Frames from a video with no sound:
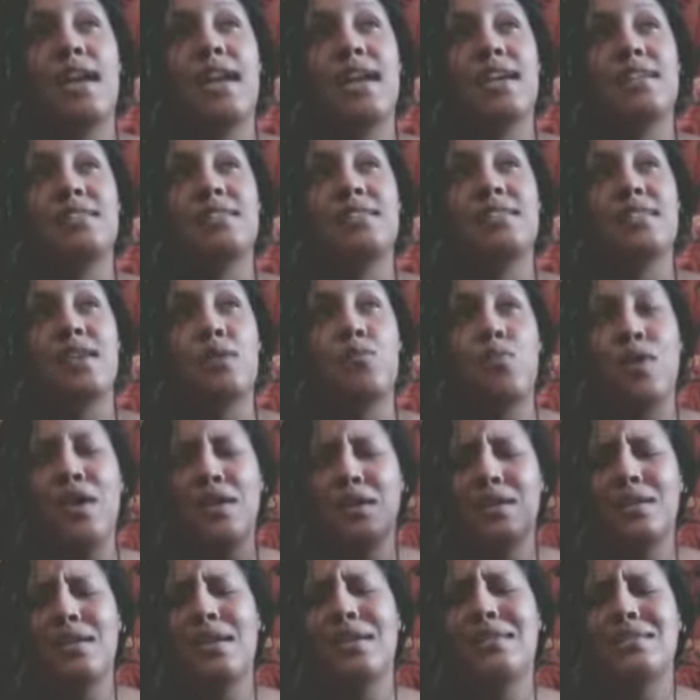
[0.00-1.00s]
And
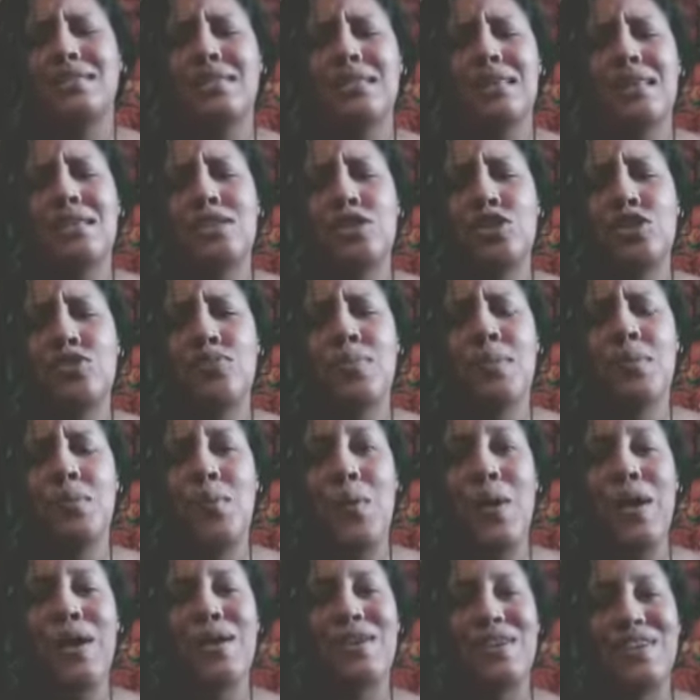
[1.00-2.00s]
recognizing that you've been
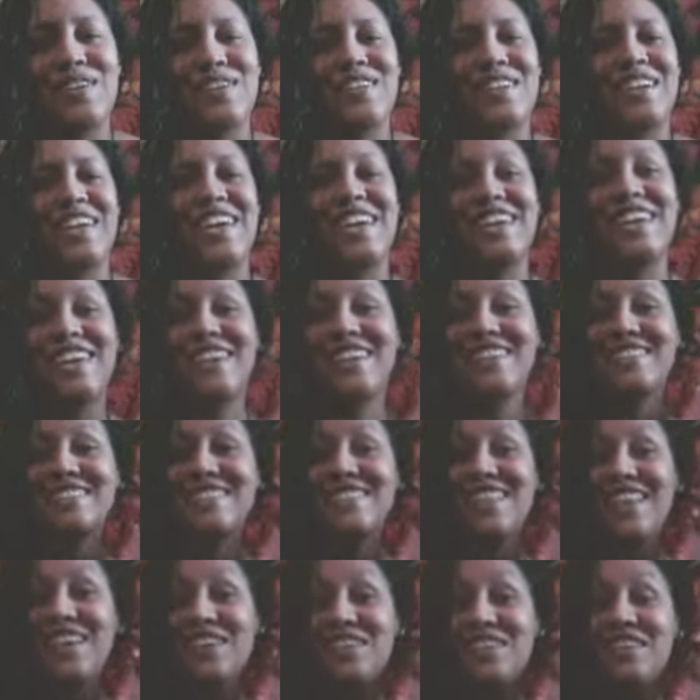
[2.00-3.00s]
watered.
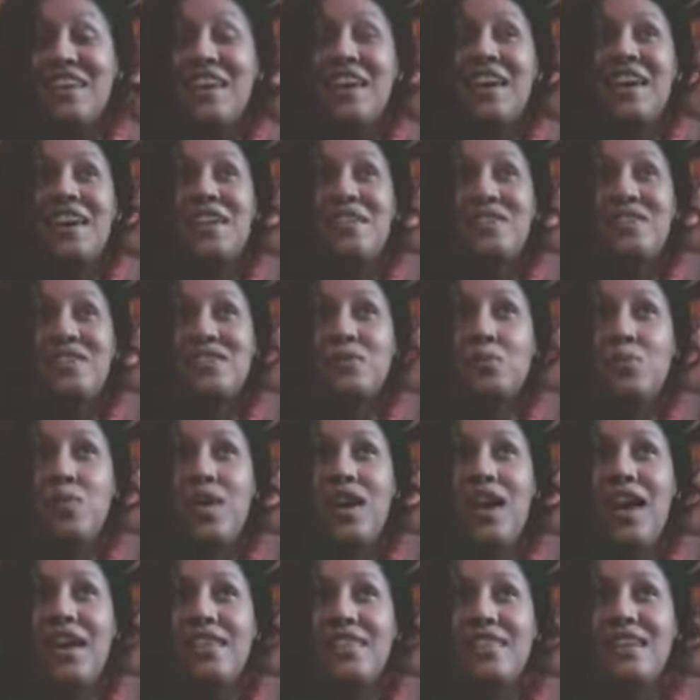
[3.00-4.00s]
Isn't that so?
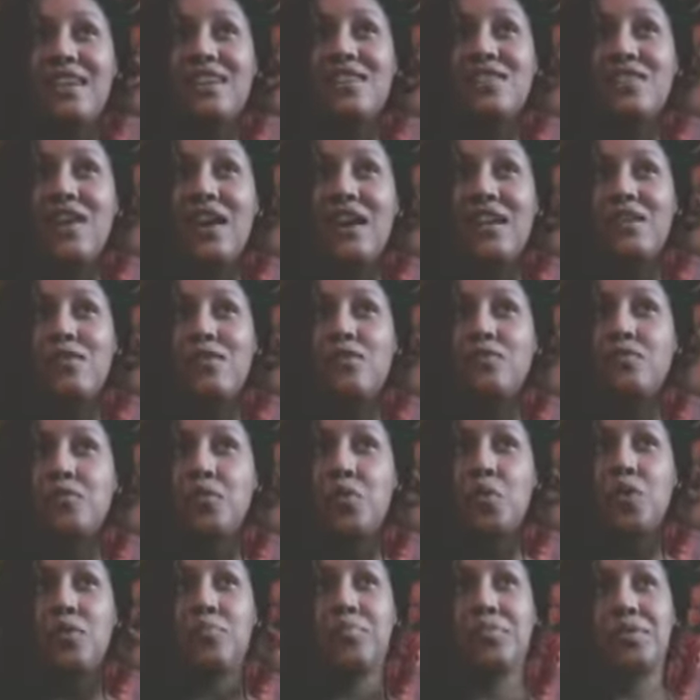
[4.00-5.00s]
What I think a lot of
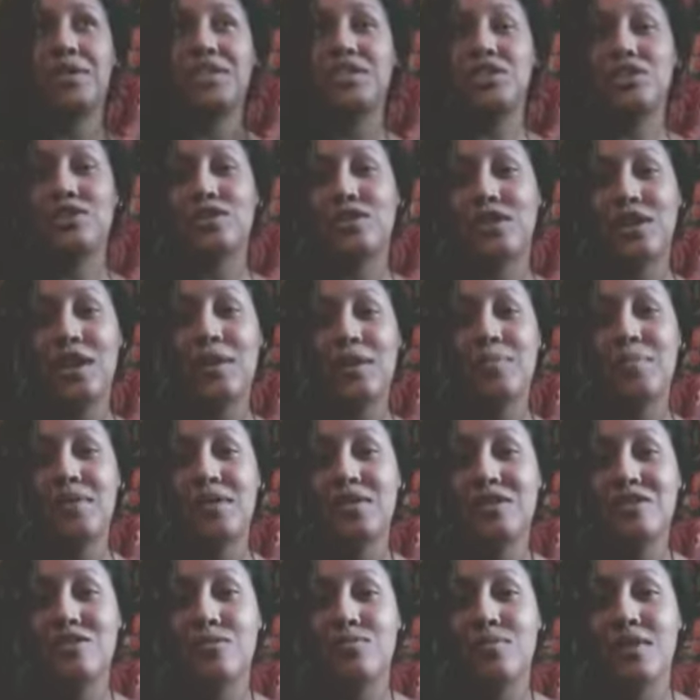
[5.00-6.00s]
corporations are
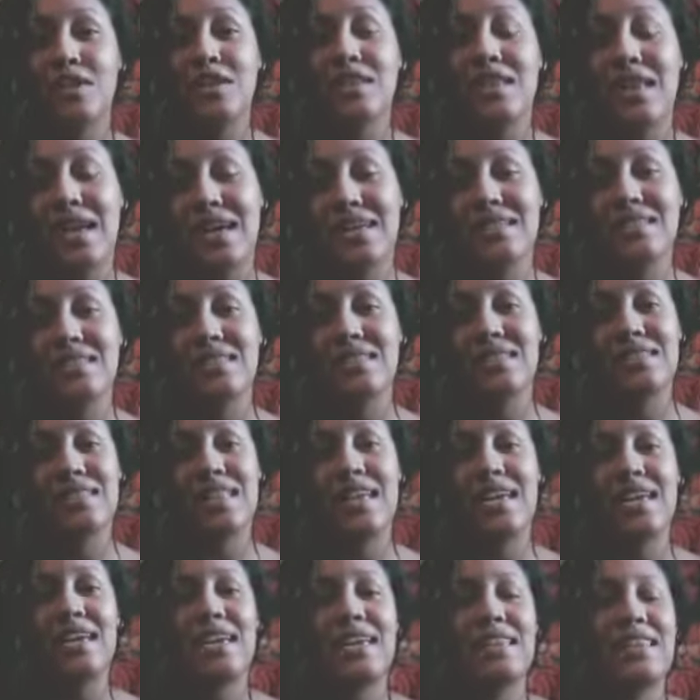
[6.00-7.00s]
coming to realize is
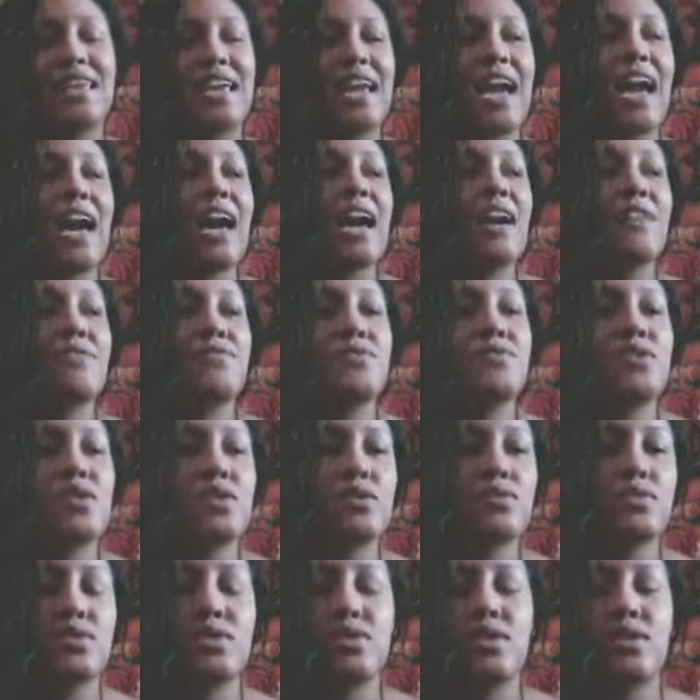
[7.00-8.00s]
they have
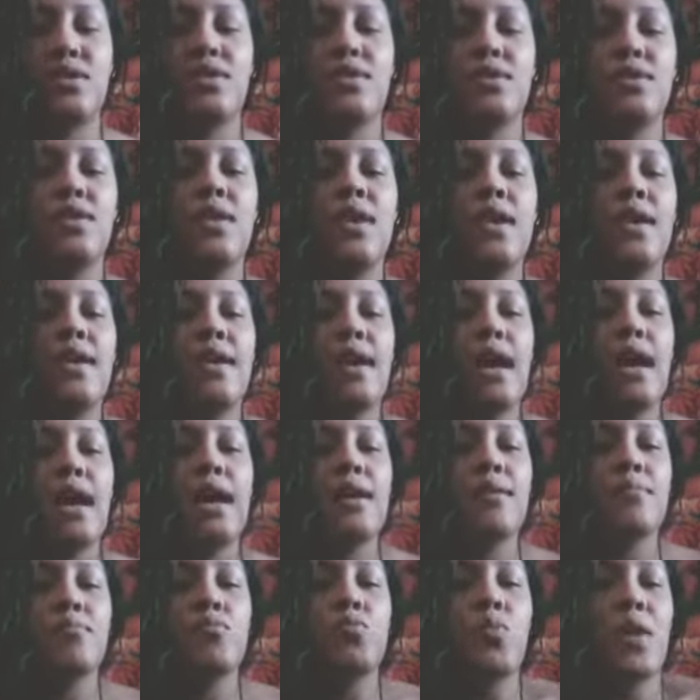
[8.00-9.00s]
to start
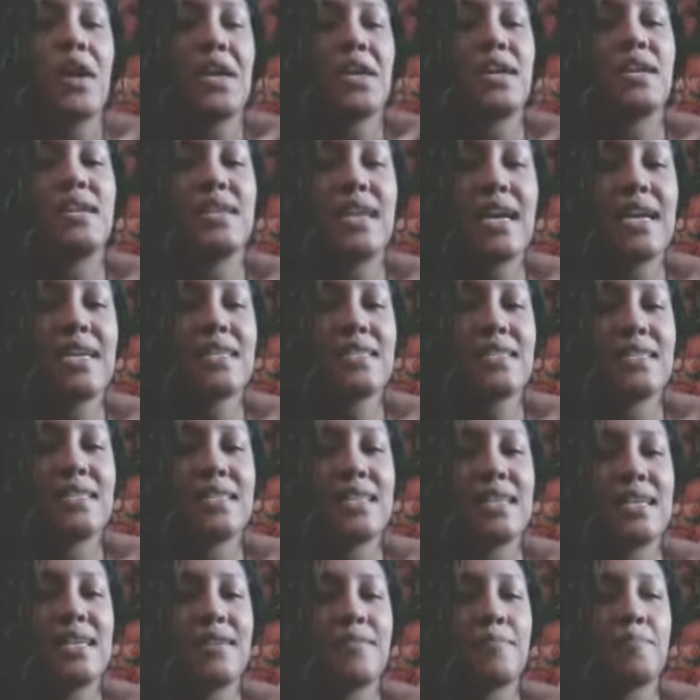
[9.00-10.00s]

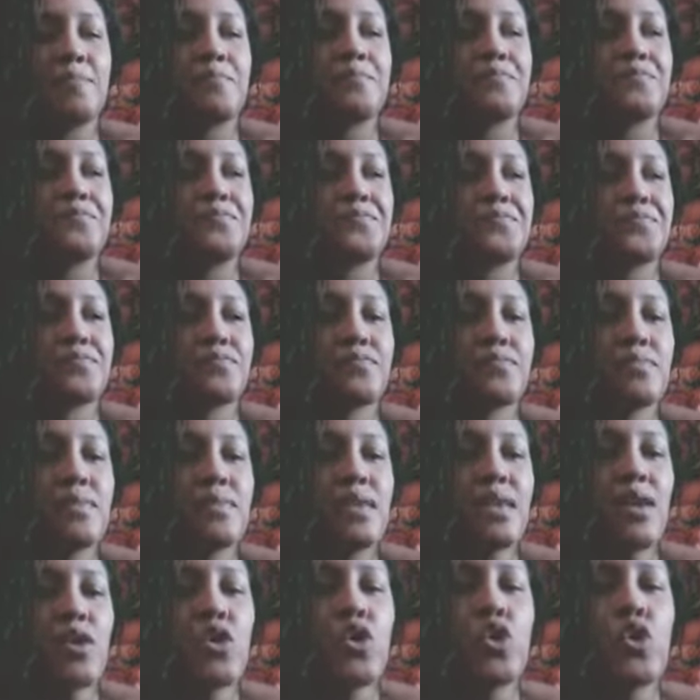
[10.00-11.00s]
recognizing
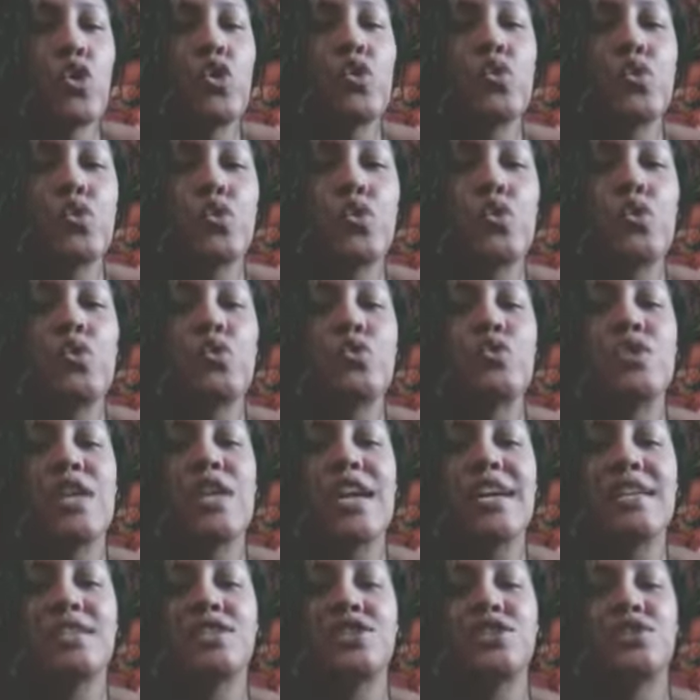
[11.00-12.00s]
who's
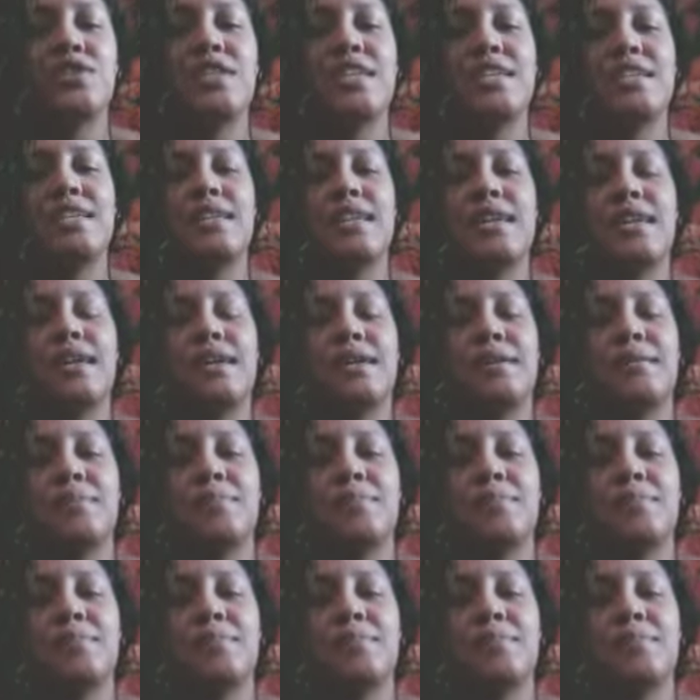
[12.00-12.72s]
actually